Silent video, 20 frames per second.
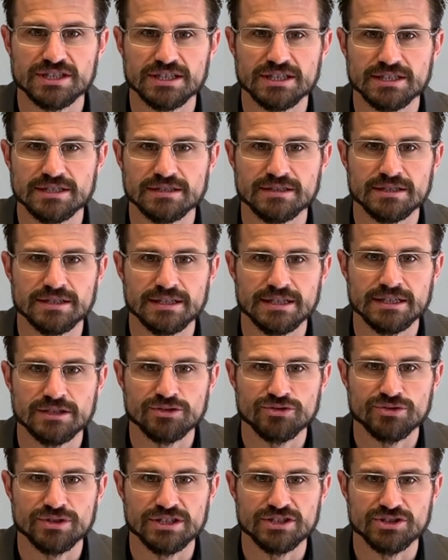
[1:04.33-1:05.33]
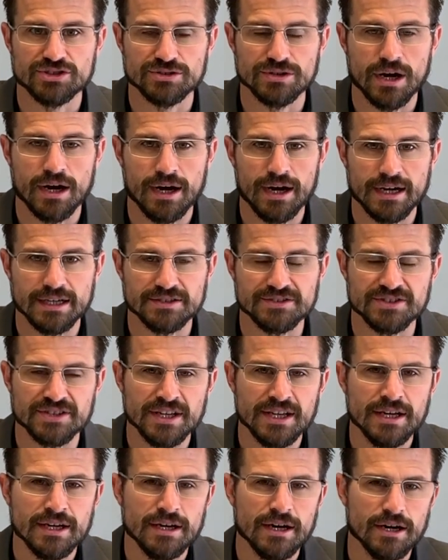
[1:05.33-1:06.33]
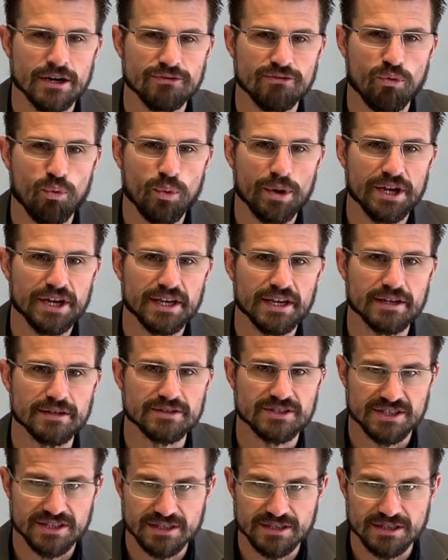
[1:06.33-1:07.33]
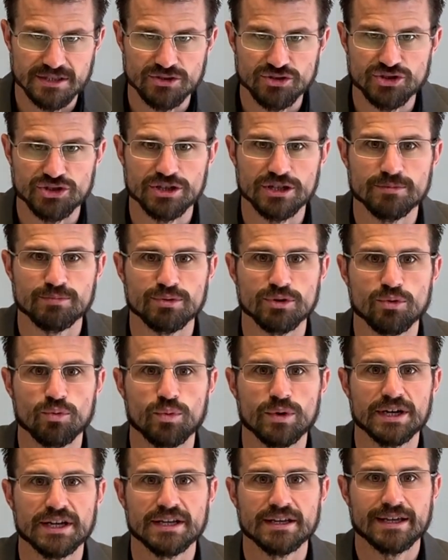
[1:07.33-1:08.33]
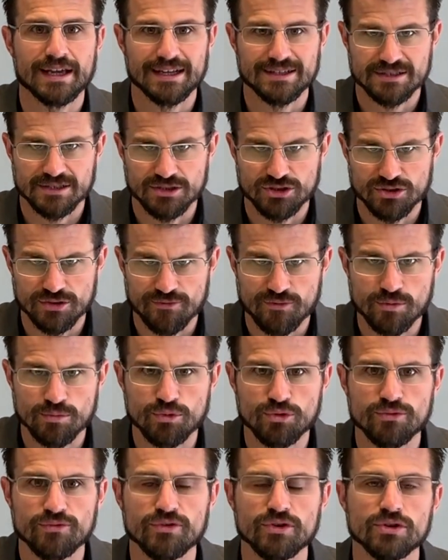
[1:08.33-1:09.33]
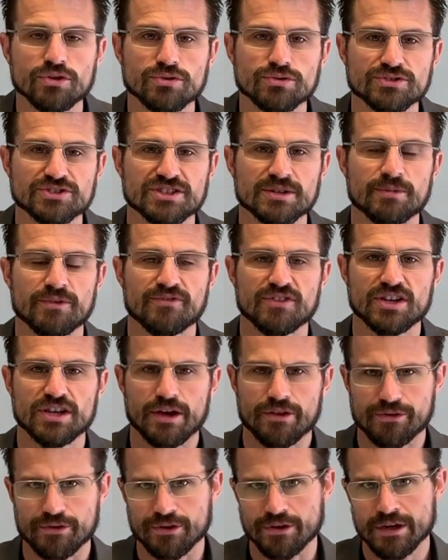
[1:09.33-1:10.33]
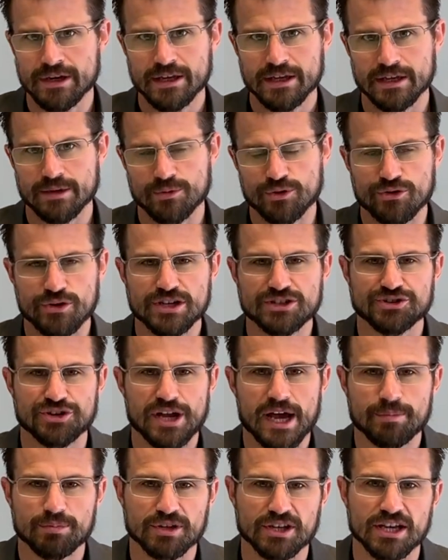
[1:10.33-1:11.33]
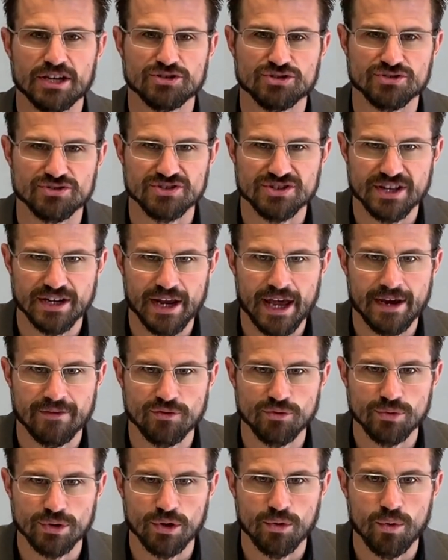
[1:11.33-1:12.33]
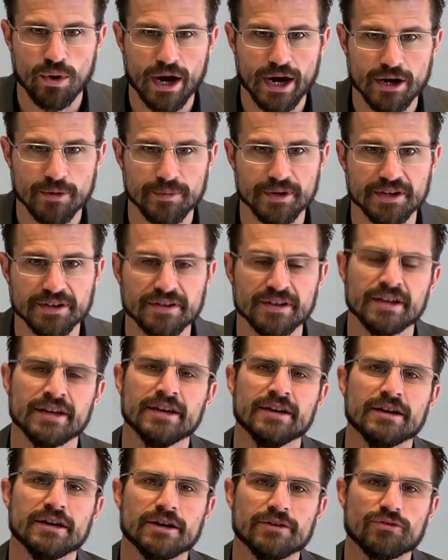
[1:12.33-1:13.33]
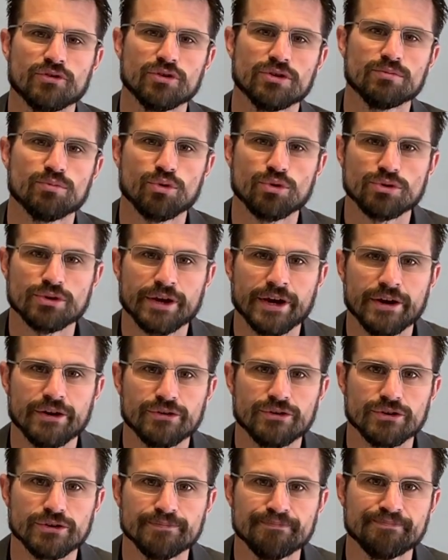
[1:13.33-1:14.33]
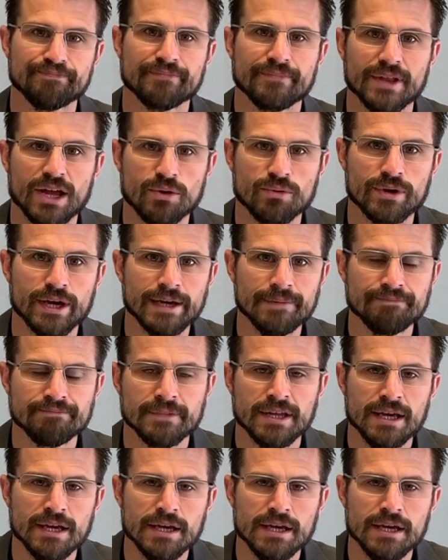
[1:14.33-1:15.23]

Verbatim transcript: to, to increase your odds of winning citizenship or winning cancellation of removal or some of the other immigration applications that have a requirement of good moral character? Okay?